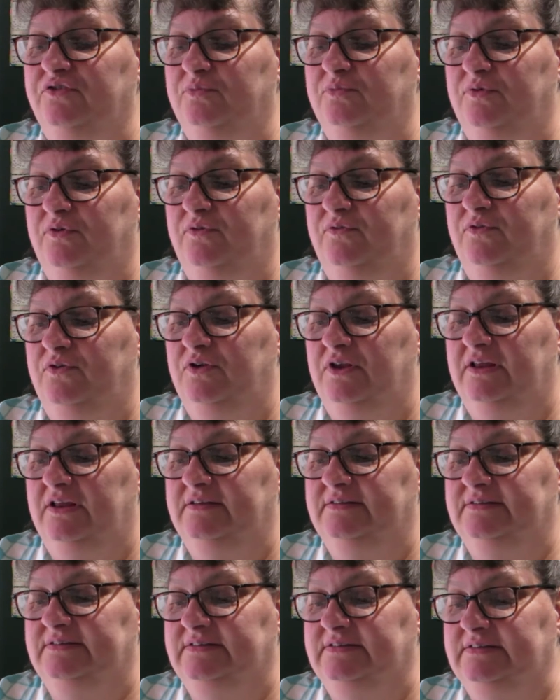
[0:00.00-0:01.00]
you move your
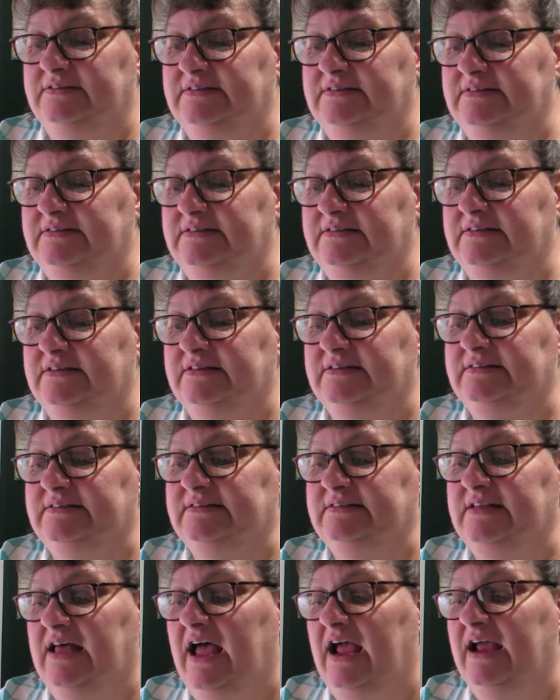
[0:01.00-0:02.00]
knees to, to the
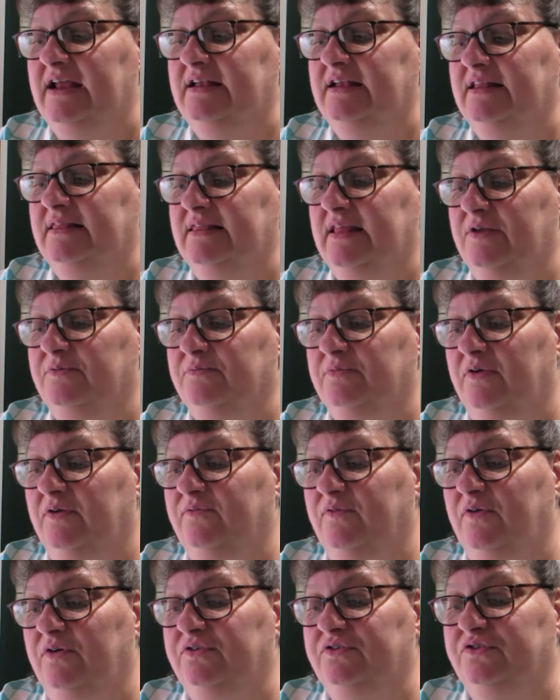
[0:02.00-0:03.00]
side and then
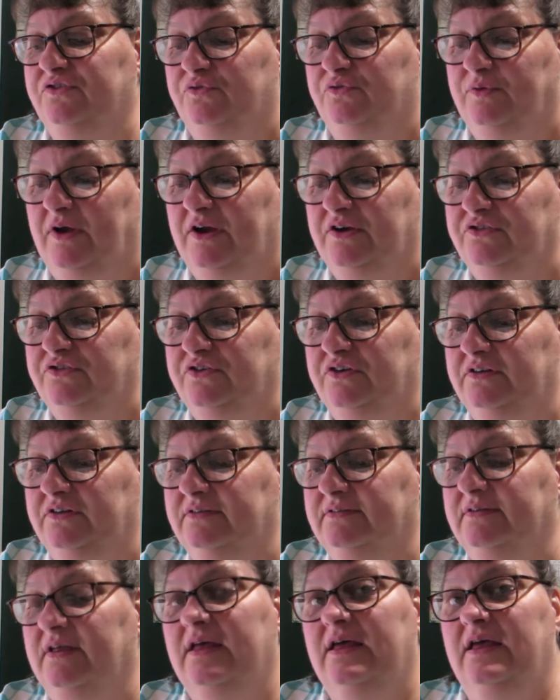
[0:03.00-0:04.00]
reverse
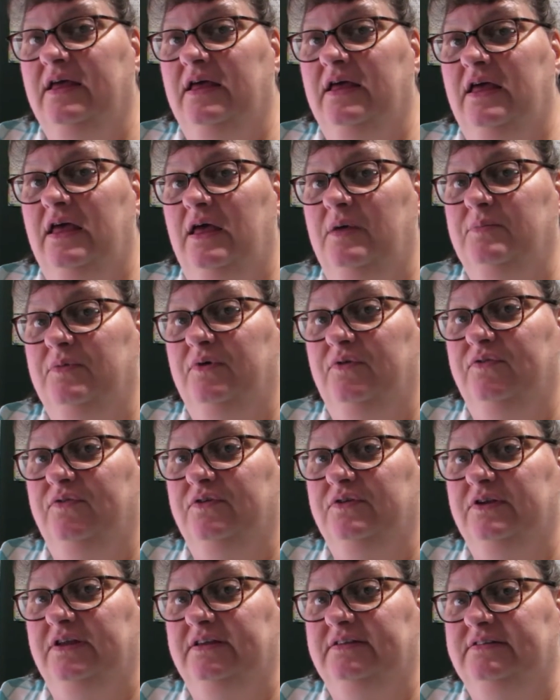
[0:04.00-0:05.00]
directions and move
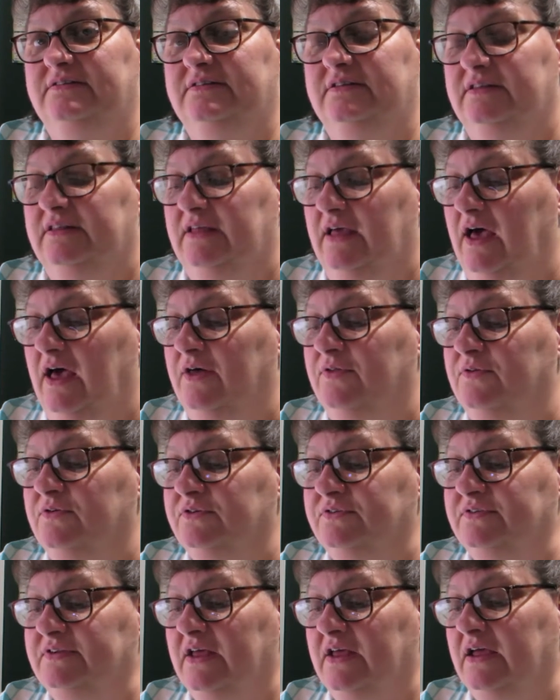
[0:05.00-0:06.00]
your knees to the other
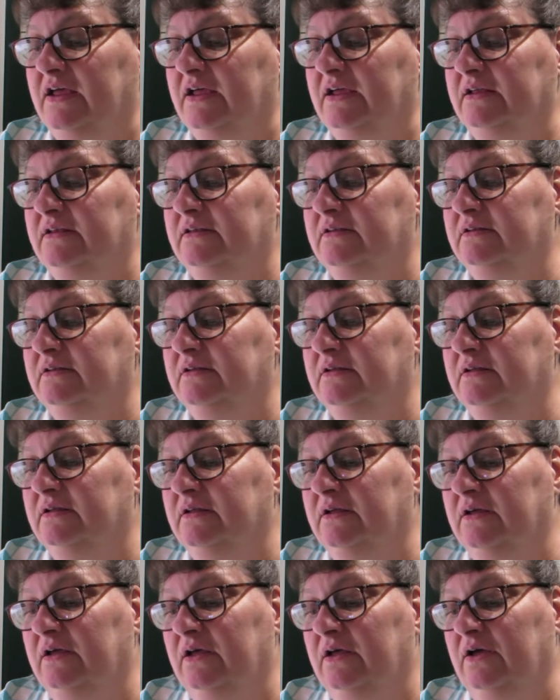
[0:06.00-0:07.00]
side.
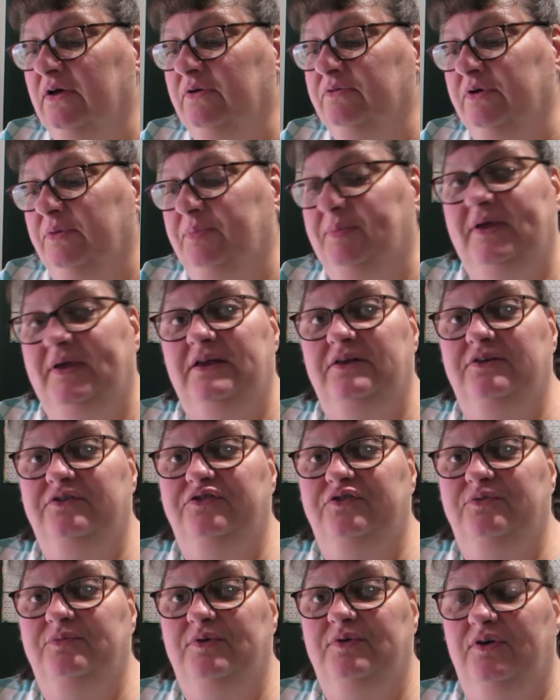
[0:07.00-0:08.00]
Repeat
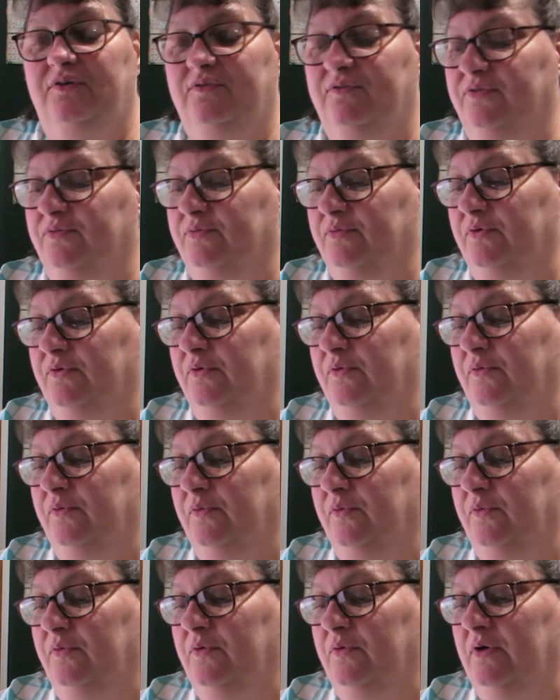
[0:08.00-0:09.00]
as you move
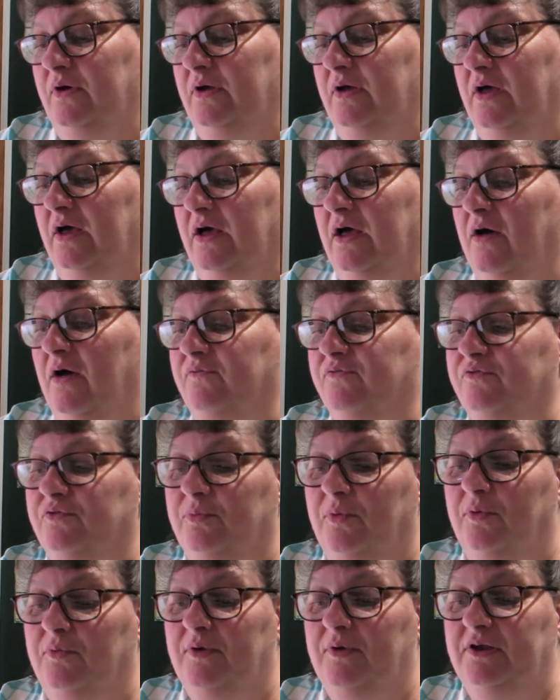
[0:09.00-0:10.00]
through a
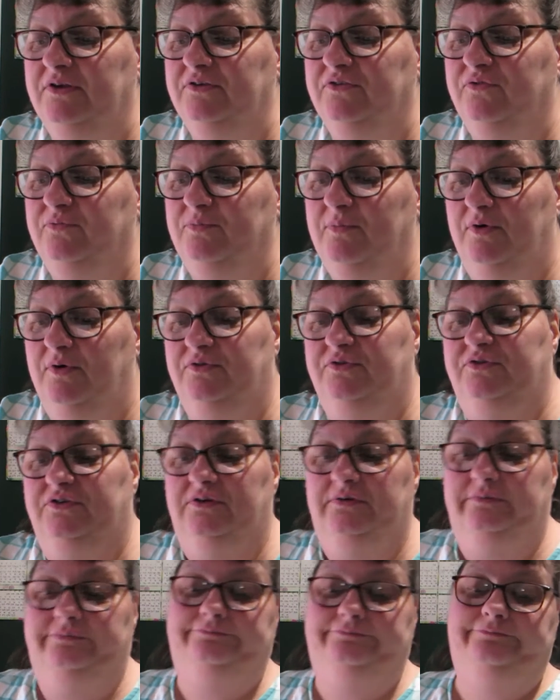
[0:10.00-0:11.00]
comfortable range of
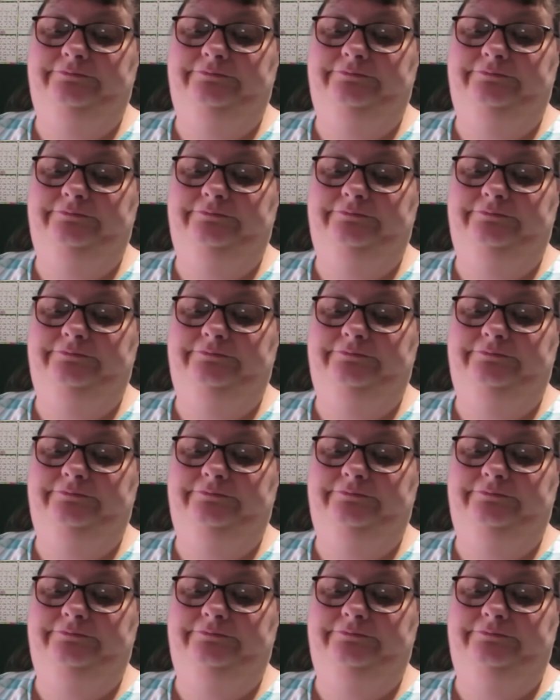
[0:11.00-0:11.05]
motion.